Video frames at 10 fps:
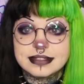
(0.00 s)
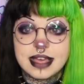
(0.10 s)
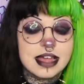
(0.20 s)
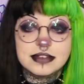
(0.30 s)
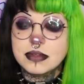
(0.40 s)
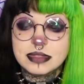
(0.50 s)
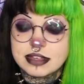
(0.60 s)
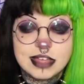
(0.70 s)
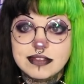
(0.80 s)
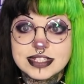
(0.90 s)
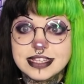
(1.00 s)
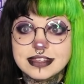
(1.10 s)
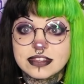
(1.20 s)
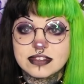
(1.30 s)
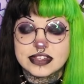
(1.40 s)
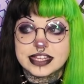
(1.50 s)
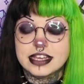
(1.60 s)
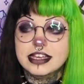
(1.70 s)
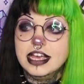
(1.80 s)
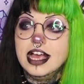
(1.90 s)
I don't think I've ever said this in a
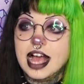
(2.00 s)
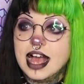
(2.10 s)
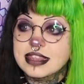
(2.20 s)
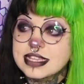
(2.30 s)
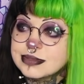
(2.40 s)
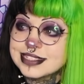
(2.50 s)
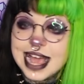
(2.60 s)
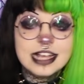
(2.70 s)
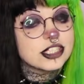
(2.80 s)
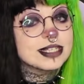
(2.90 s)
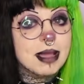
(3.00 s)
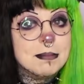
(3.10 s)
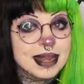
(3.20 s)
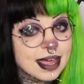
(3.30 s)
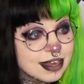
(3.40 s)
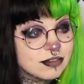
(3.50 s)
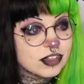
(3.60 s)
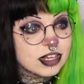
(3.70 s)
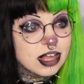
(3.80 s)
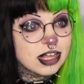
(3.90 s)
video. This was actually my plan
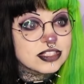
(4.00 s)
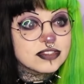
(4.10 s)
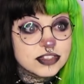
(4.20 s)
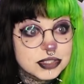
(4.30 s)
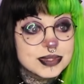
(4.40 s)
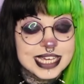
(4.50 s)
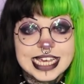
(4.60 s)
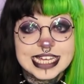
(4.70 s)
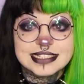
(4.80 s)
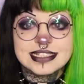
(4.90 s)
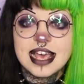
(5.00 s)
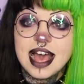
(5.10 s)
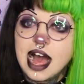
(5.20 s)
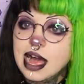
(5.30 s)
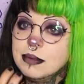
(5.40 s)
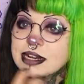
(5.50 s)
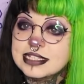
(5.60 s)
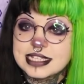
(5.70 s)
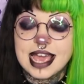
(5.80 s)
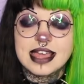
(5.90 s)
for the last few years. I
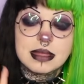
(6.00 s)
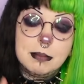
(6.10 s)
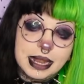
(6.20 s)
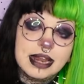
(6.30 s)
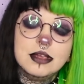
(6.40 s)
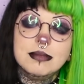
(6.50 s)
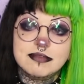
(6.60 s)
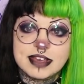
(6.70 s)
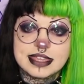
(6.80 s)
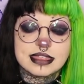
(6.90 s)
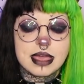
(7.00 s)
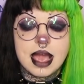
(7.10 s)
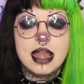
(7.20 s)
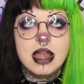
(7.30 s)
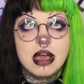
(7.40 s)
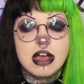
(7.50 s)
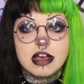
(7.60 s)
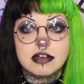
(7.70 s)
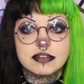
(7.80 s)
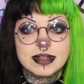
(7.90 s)
wanted to get the Paloma Faith. I
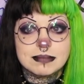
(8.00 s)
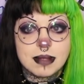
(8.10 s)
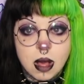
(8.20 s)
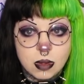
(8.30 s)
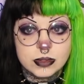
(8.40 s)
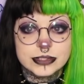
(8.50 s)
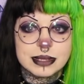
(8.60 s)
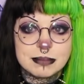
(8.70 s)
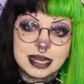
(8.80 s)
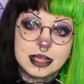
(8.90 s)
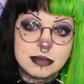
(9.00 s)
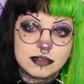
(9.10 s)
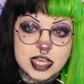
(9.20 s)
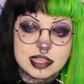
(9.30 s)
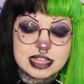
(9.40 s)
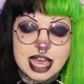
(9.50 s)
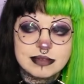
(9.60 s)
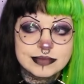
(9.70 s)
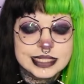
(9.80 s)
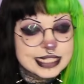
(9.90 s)
love old Paloma Faith. I
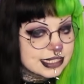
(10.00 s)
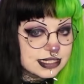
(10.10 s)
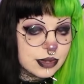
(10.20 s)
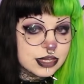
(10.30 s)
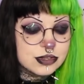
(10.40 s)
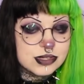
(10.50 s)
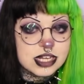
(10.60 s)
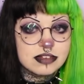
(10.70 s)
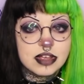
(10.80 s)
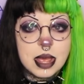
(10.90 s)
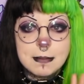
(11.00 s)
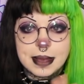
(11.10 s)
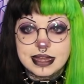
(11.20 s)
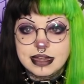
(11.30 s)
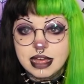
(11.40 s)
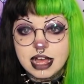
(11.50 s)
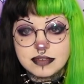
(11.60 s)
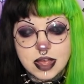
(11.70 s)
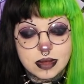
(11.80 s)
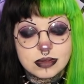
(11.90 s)
haven't really listened to her new stuff, but I
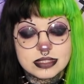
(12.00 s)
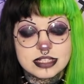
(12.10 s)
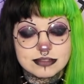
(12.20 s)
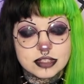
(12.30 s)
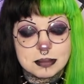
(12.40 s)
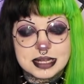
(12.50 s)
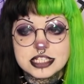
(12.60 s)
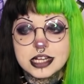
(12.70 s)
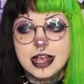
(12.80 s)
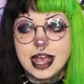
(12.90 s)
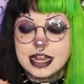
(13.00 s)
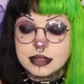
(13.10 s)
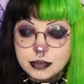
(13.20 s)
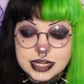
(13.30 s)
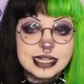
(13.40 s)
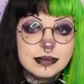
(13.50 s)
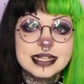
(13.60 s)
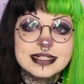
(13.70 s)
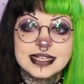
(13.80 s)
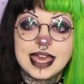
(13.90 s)
love her old stuff so much. And I really
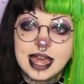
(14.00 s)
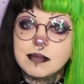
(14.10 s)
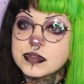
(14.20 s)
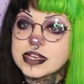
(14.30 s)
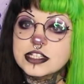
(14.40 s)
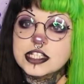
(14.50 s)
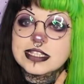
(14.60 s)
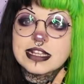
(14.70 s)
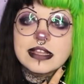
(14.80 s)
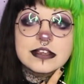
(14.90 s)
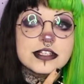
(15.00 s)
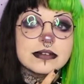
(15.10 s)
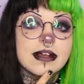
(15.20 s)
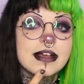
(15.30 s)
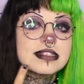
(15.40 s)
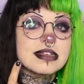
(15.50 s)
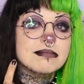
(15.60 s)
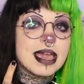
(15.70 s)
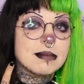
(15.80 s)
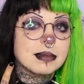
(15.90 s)
wanted to get Just Close Your Eyes
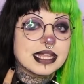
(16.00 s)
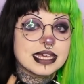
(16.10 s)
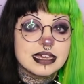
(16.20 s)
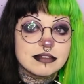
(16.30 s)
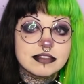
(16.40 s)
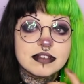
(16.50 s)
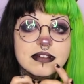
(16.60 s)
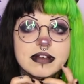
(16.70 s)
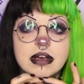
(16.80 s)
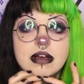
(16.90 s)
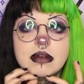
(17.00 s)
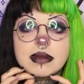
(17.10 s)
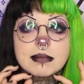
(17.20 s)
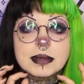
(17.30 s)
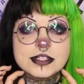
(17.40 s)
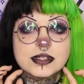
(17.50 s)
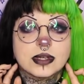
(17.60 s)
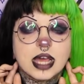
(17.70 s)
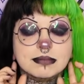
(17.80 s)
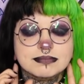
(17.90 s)
and Make Believe around my
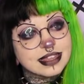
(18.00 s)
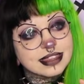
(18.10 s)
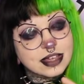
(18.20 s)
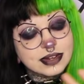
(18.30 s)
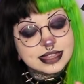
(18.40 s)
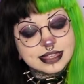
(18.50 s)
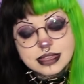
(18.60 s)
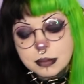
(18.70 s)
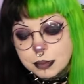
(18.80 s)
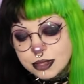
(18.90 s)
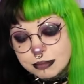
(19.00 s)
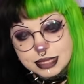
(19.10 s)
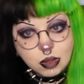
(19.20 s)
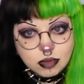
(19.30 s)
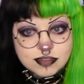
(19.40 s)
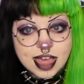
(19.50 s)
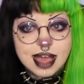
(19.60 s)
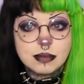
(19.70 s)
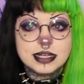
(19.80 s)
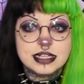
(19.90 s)
jawline. The only thing that put me off
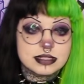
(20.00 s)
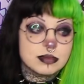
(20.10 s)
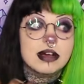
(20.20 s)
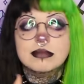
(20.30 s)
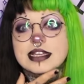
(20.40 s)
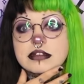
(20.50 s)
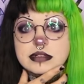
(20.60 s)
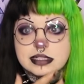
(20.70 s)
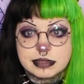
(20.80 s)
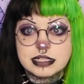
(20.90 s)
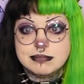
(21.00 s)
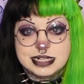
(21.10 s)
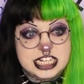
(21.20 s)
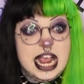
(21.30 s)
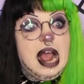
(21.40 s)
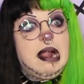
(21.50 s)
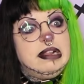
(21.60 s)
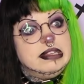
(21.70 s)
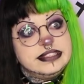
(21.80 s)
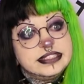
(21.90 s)
that was, well, it was my
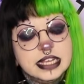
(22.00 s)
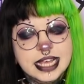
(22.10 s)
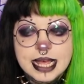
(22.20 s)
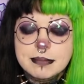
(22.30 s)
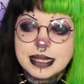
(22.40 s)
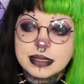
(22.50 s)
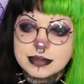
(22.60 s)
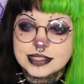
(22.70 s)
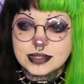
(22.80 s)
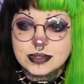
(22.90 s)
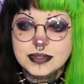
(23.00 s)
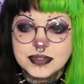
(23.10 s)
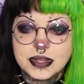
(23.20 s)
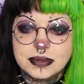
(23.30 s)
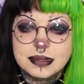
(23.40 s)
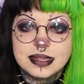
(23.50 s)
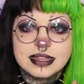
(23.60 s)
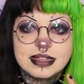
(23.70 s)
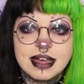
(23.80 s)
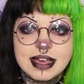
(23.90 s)
jowls. But it was also,
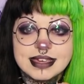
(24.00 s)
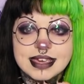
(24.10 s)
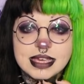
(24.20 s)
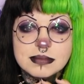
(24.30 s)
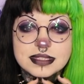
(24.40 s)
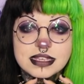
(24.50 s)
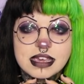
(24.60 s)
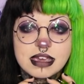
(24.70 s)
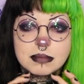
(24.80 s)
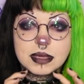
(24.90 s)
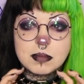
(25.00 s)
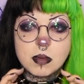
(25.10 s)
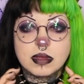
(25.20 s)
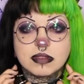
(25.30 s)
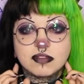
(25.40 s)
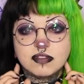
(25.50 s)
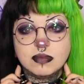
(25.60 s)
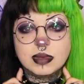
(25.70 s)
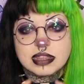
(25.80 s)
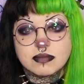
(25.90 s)
I keep seeing people
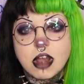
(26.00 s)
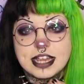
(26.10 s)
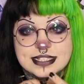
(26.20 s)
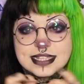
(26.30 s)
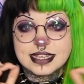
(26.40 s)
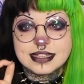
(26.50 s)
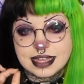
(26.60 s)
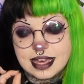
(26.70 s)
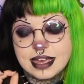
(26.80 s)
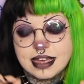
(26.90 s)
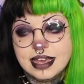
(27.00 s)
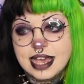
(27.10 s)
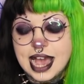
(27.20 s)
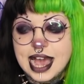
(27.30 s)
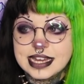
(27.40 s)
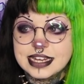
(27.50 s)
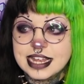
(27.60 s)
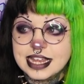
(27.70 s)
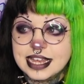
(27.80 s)
with writing there, and